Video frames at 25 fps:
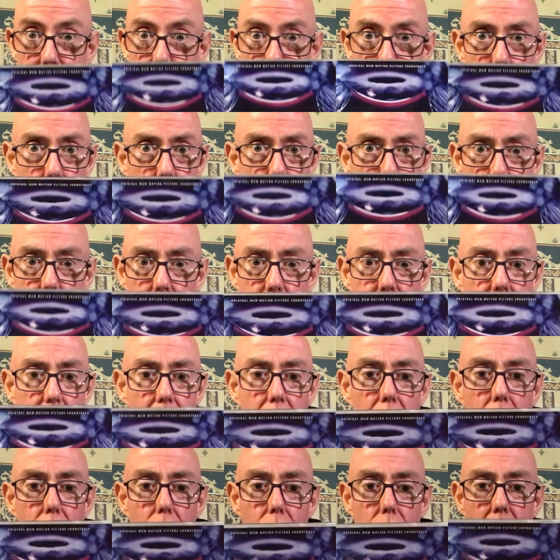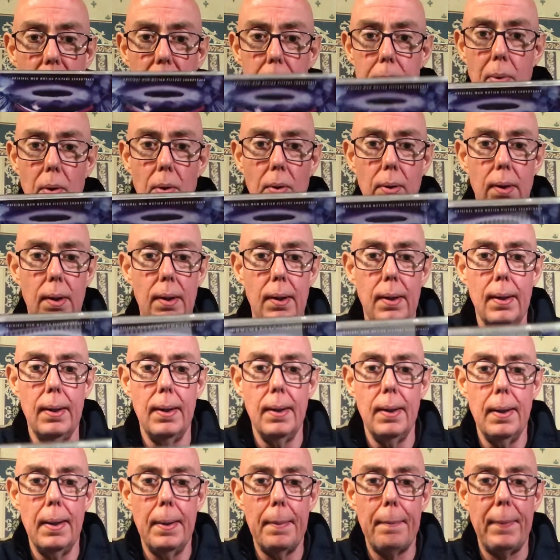was just incredible.
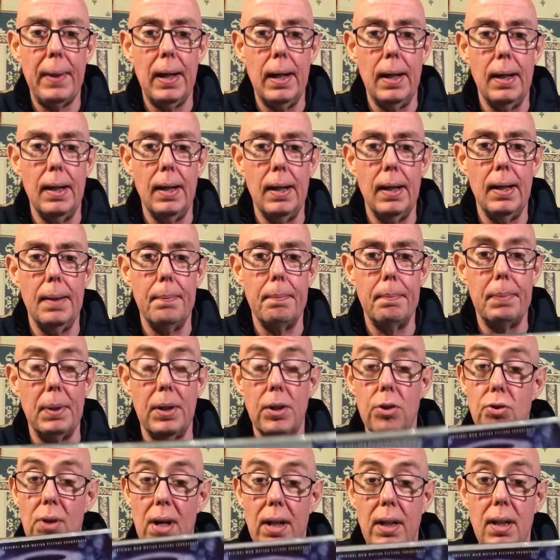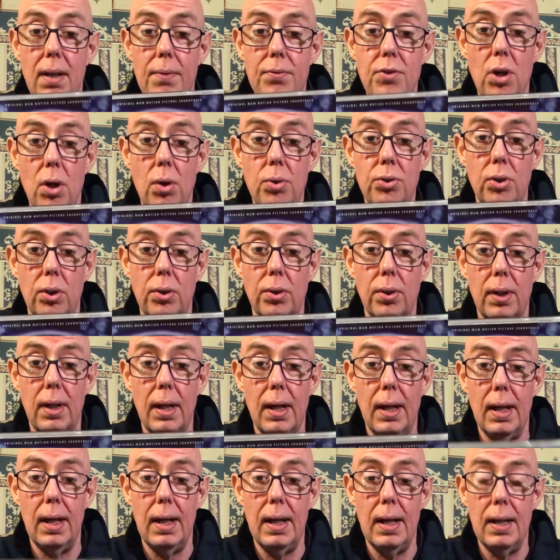But the track I've chosen
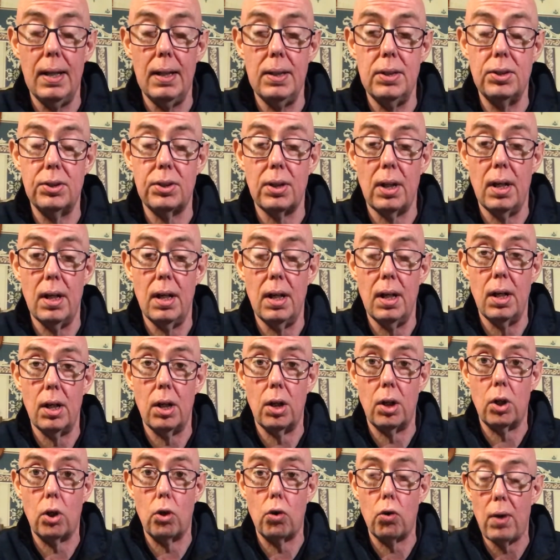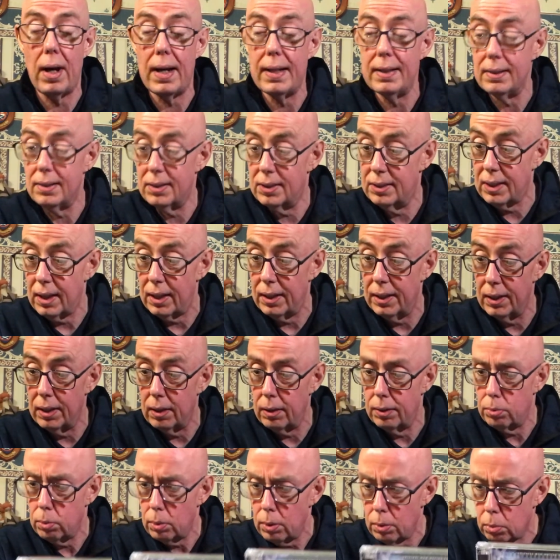is Grandson.
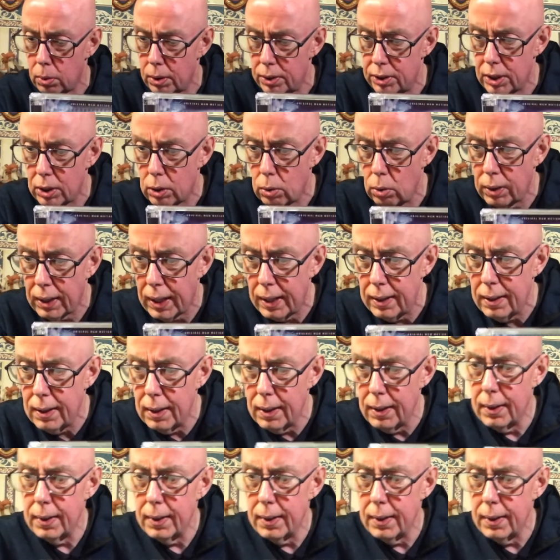What is it called again?